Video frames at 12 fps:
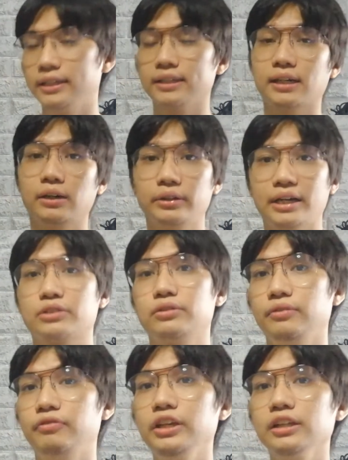That's how it
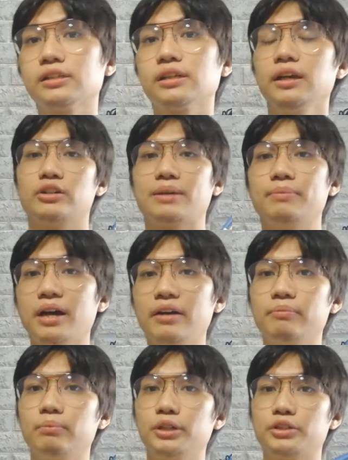actually feels, because I'm
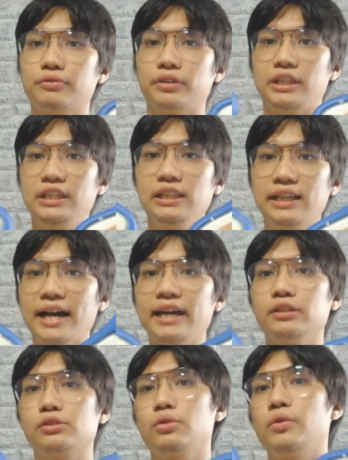not much of a heel guy,
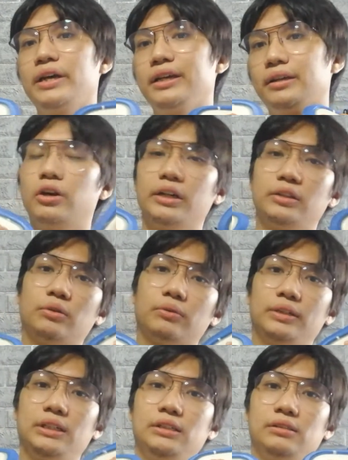so I don't
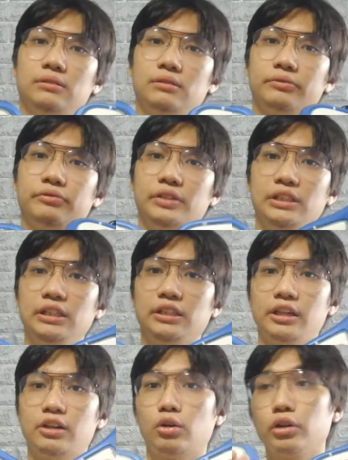really feel it
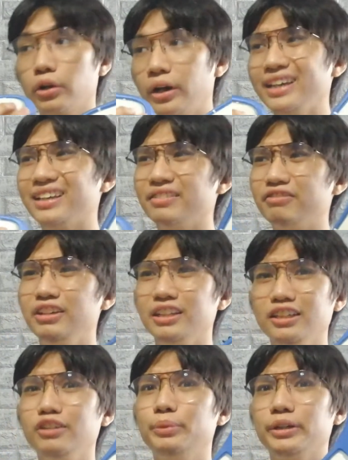here. Although I can feel
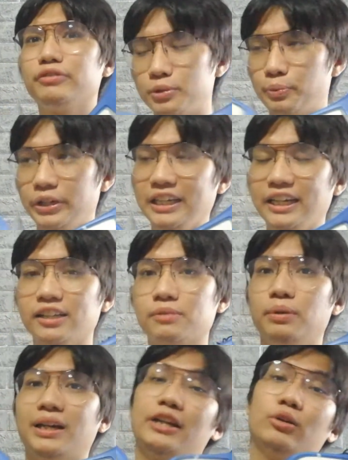a little bit of springiness,
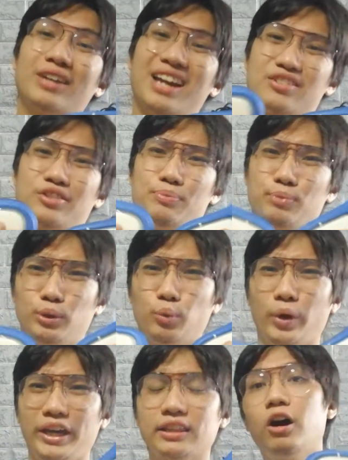but I don't actually put
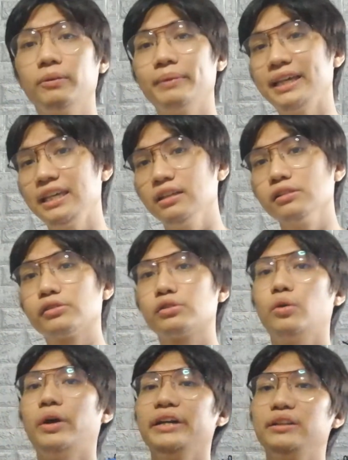weight on my heels,
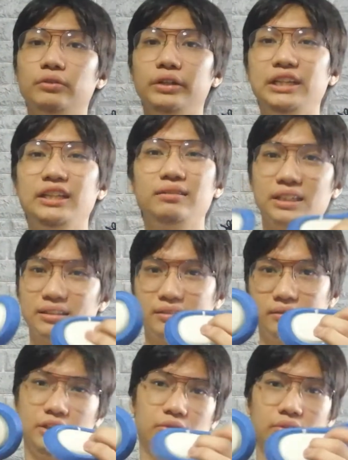so I really, this
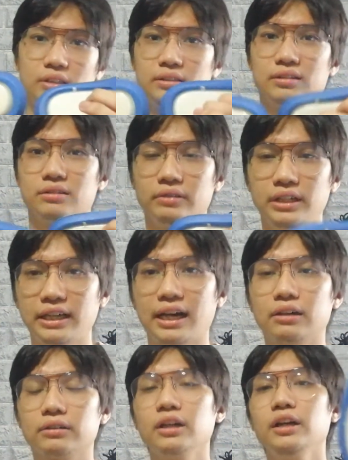doesn't really
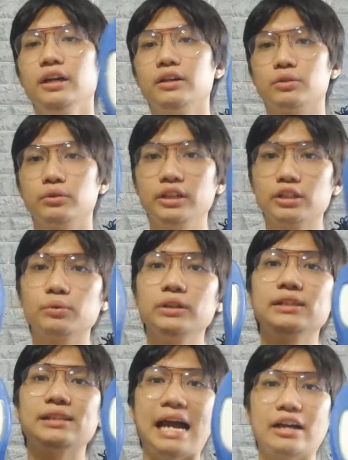count. So this one
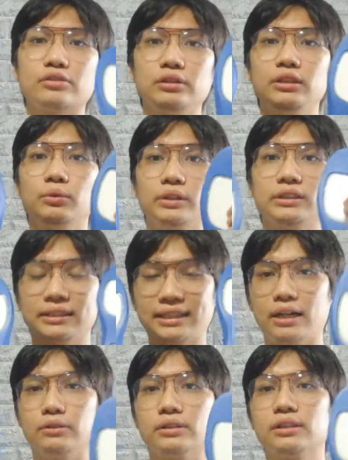is actually the one that
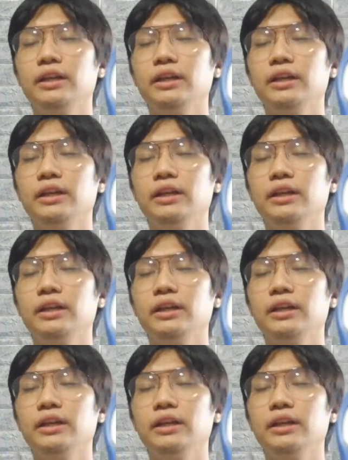counts.